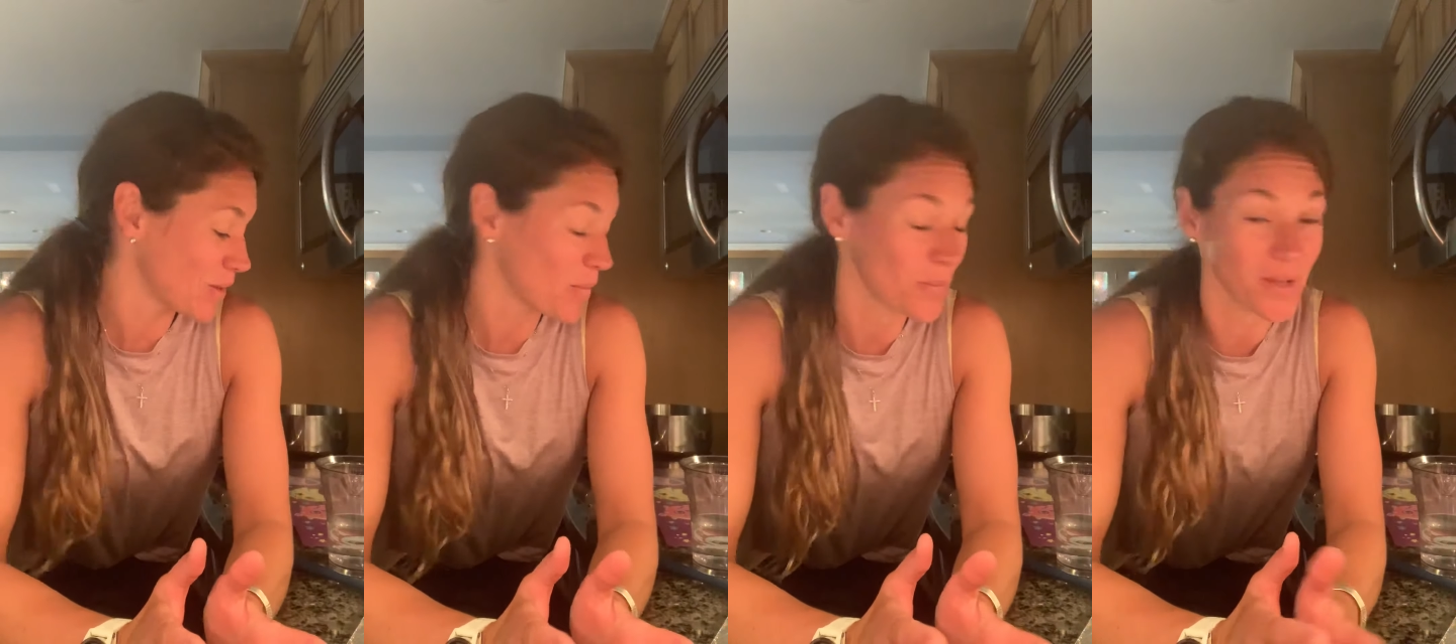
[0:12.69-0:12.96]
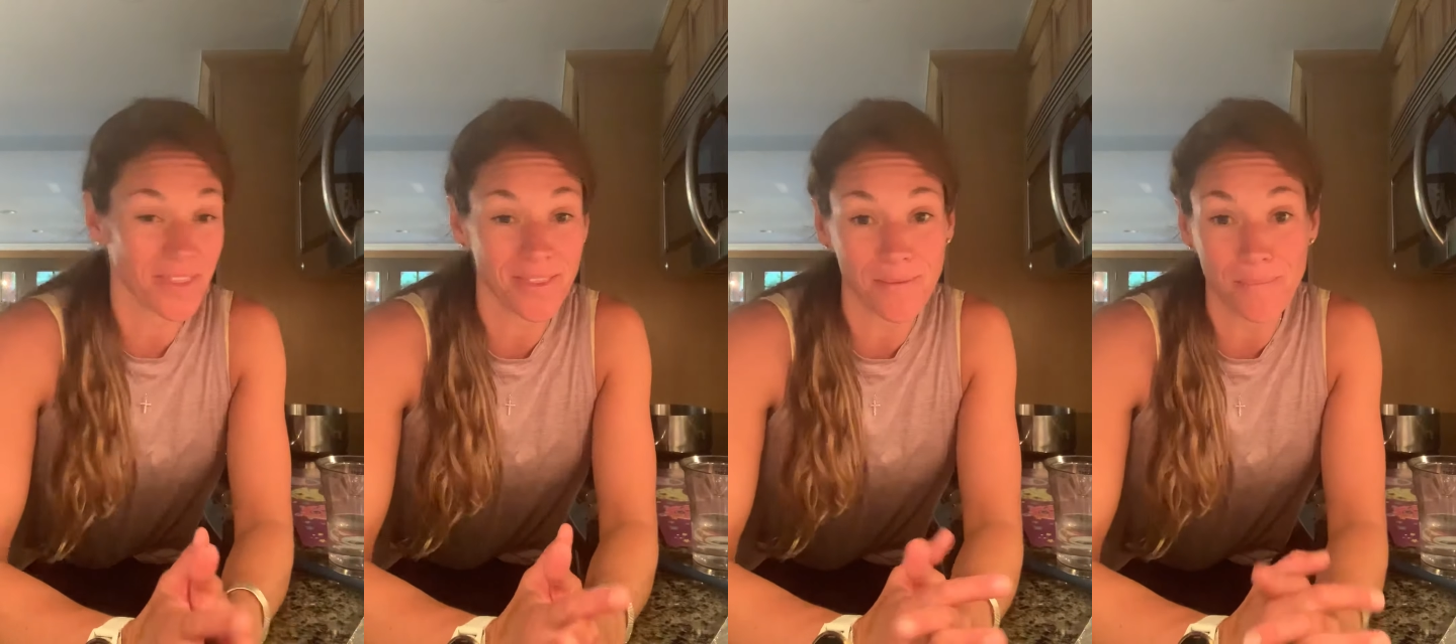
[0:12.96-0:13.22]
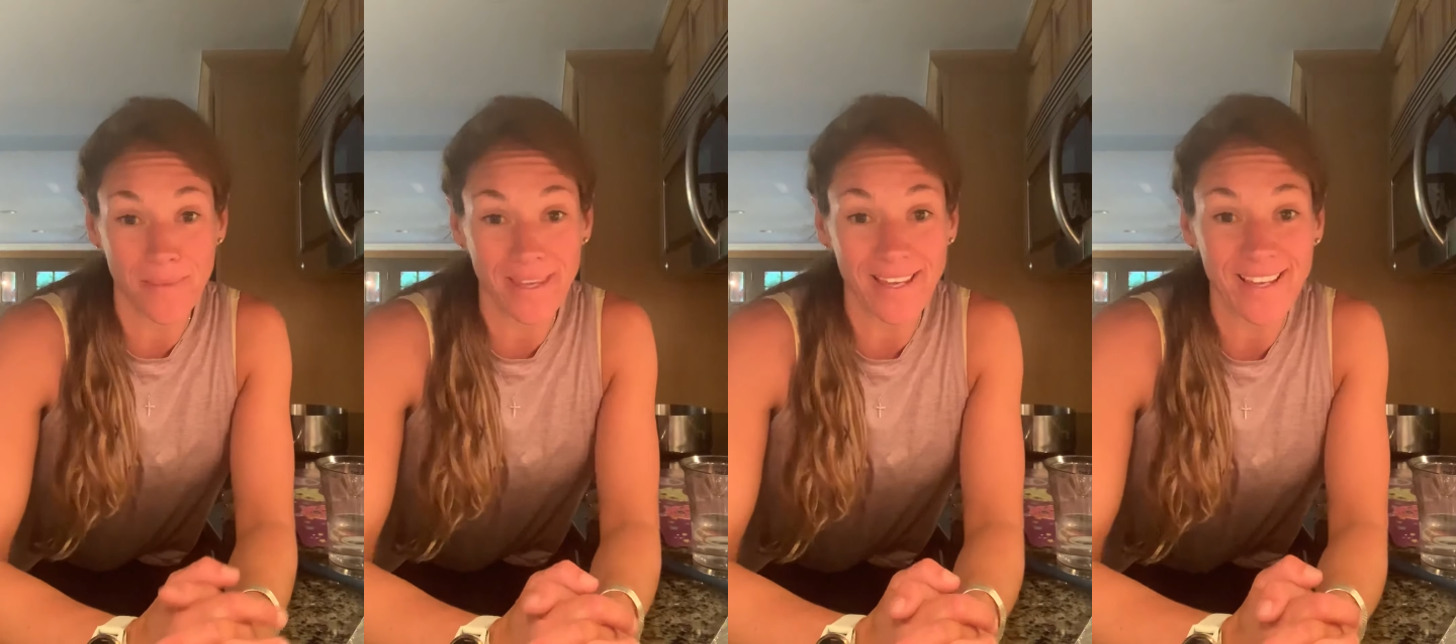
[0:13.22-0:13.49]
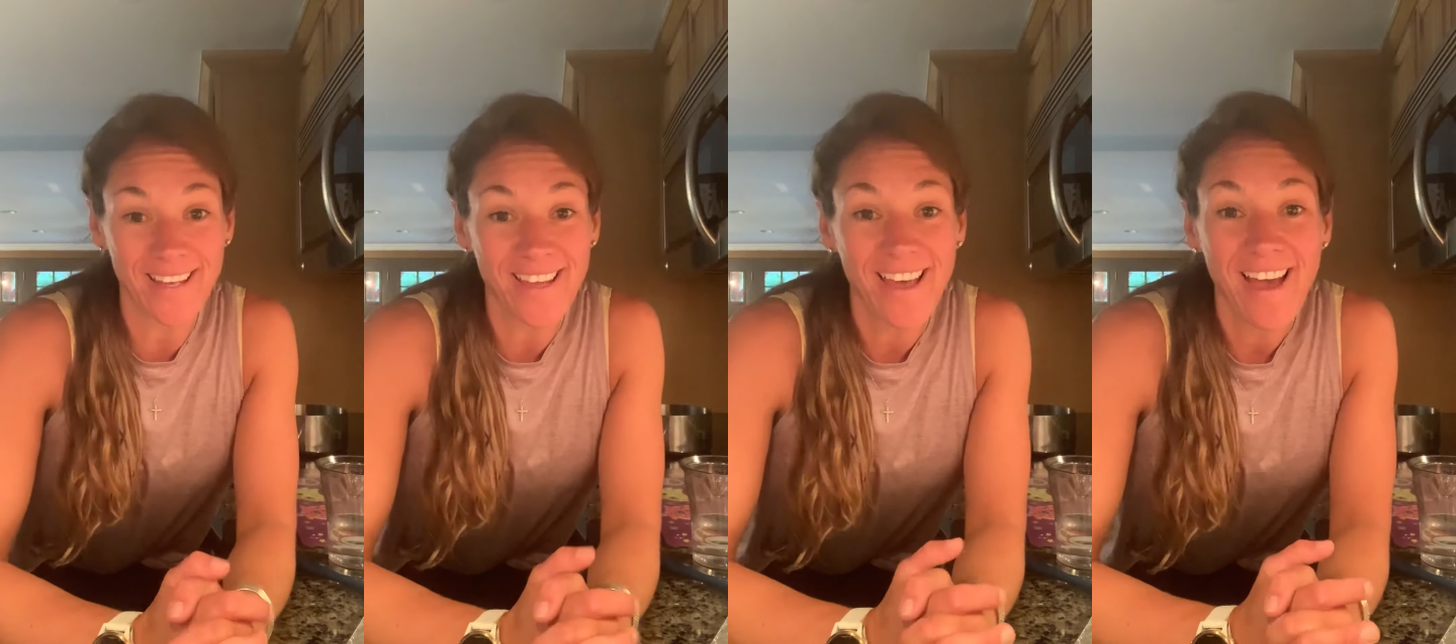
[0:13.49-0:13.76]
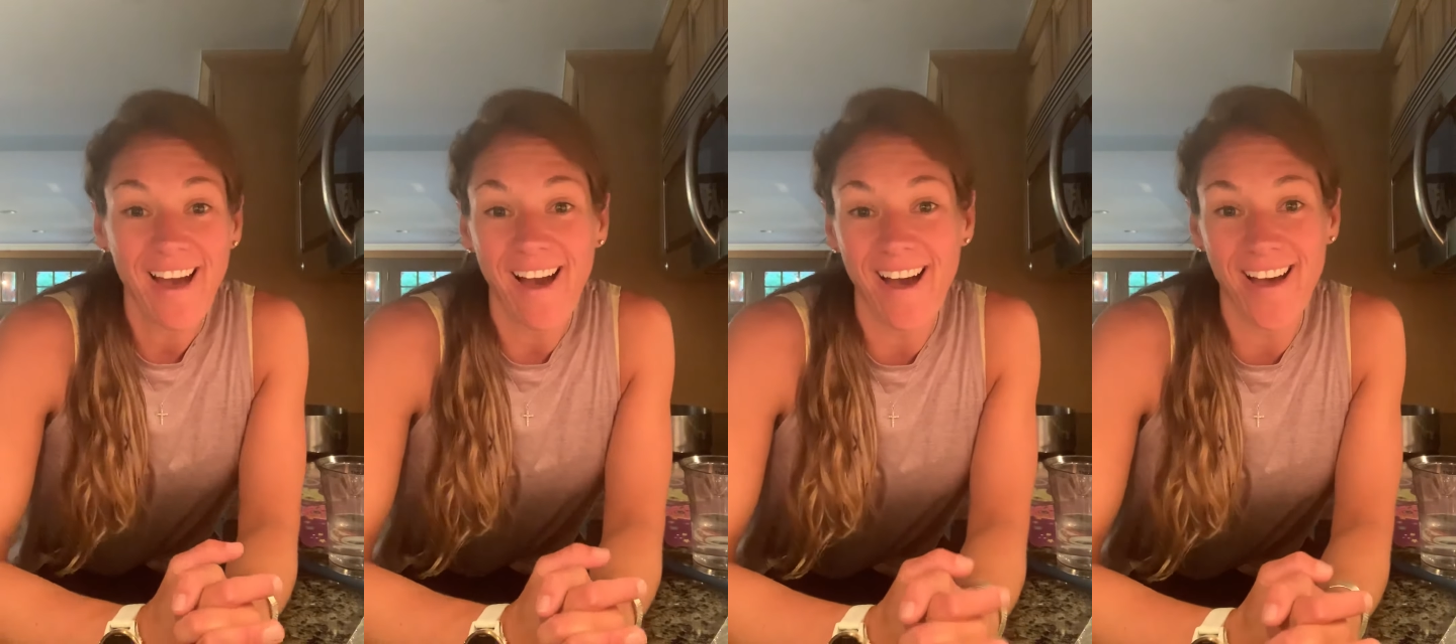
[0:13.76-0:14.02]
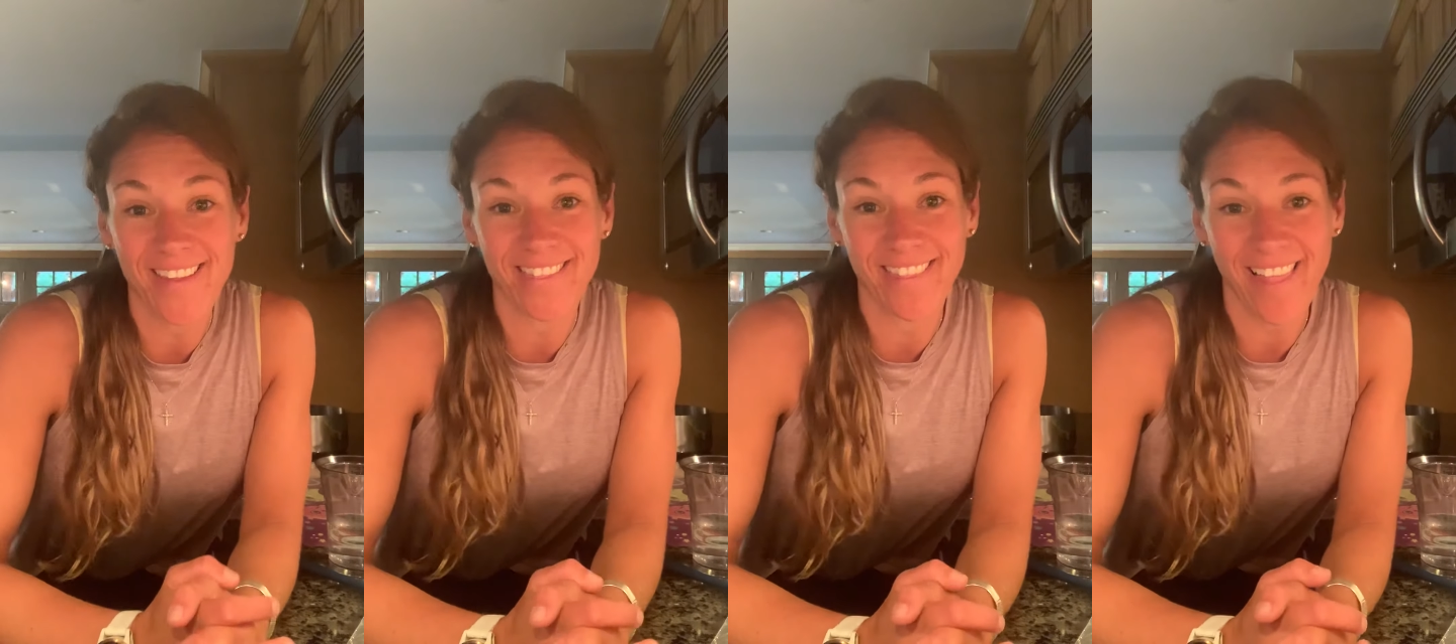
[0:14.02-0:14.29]
with me
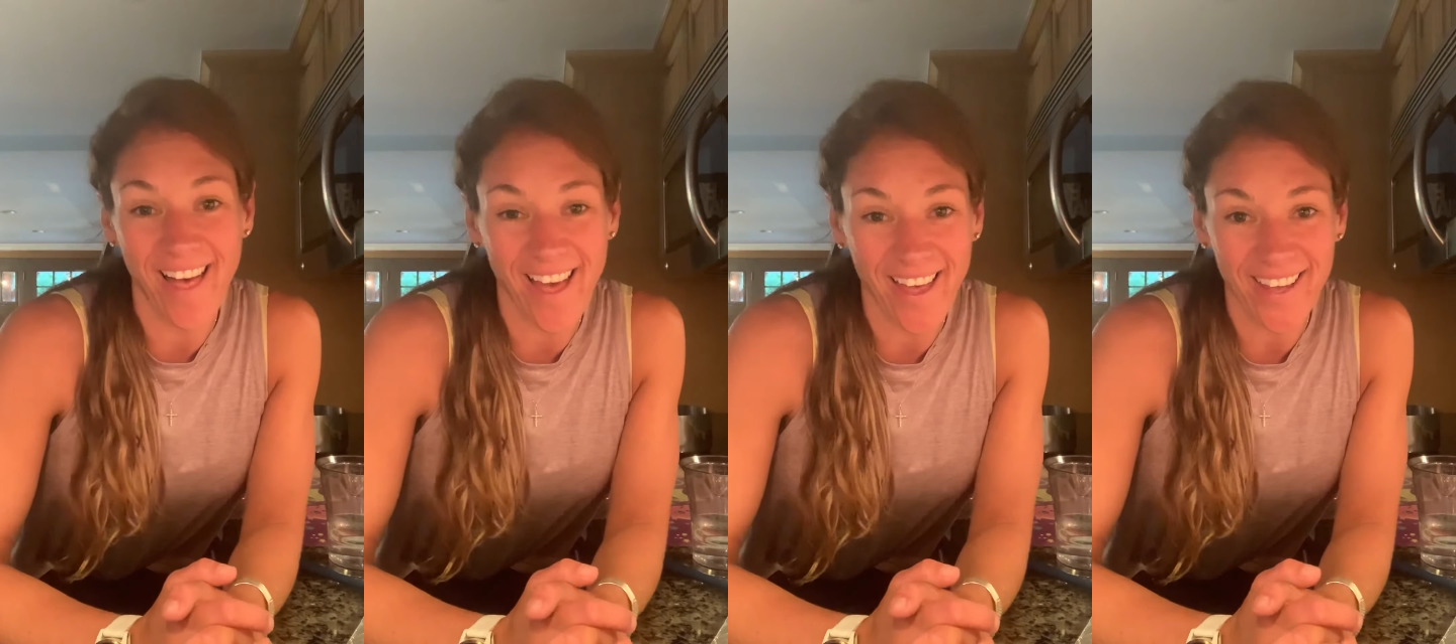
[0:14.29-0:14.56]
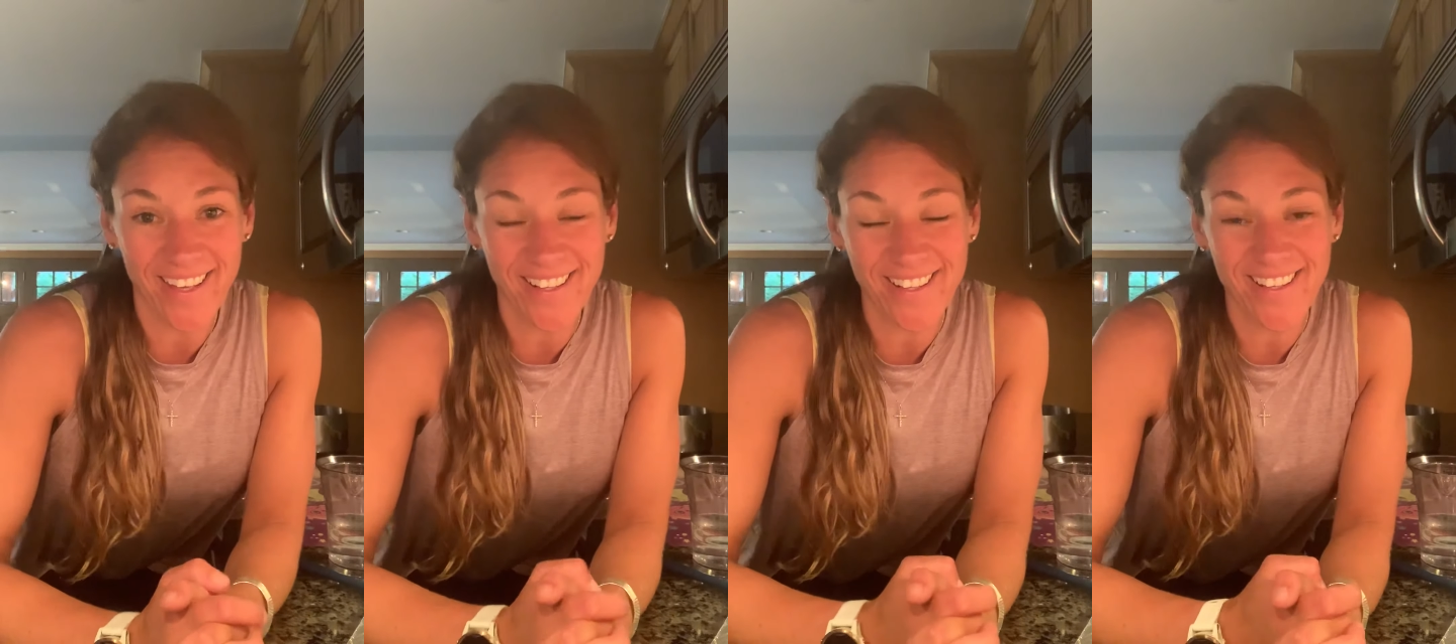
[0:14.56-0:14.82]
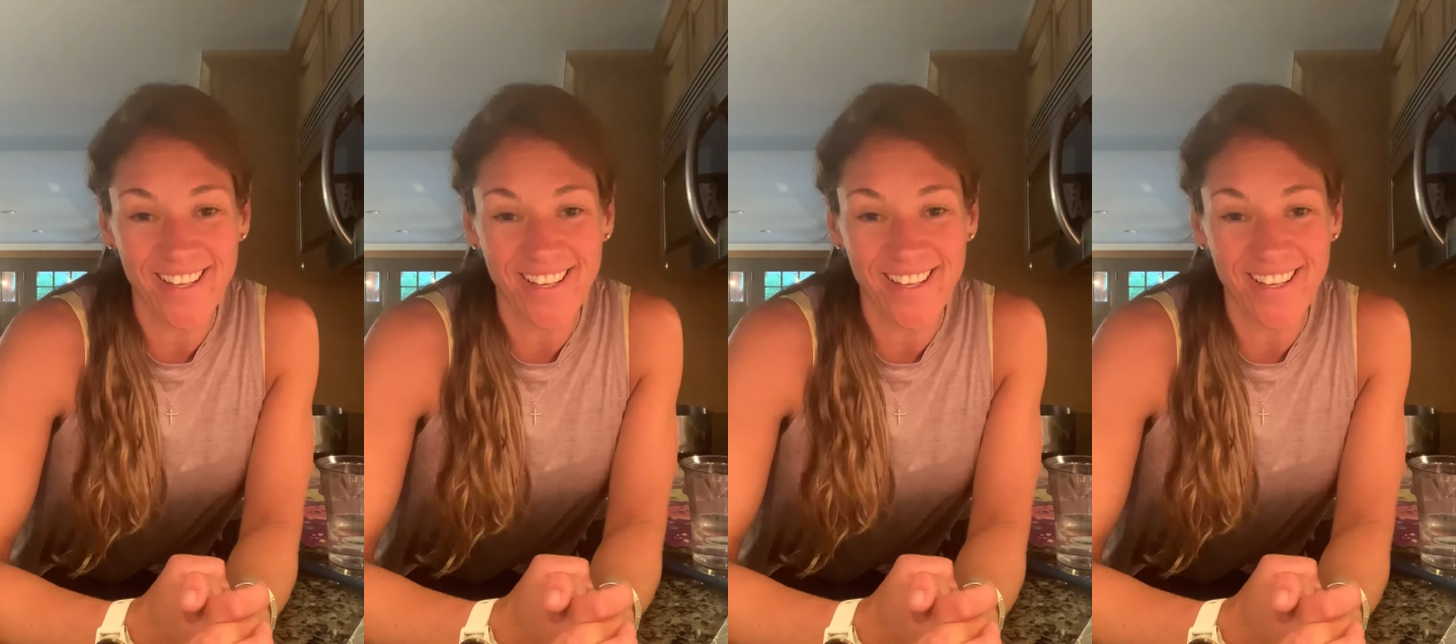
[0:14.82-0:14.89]
online.